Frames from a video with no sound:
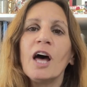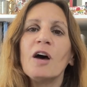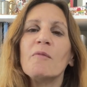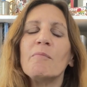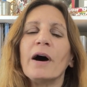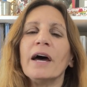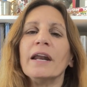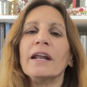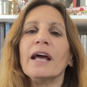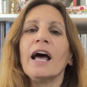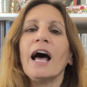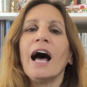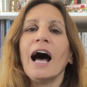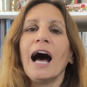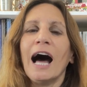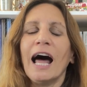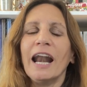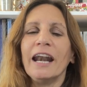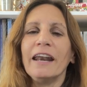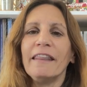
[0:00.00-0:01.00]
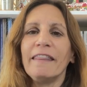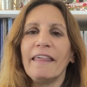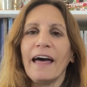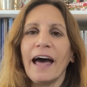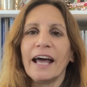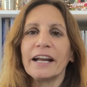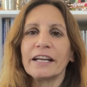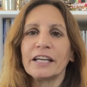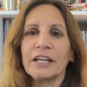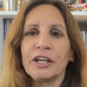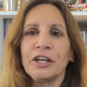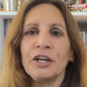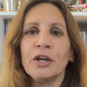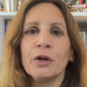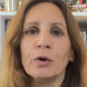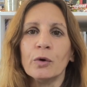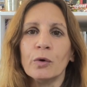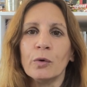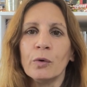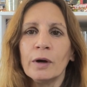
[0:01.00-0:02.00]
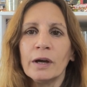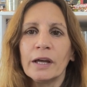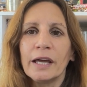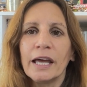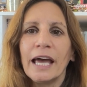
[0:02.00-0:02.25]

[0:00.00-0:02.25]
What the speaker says: But on that cue,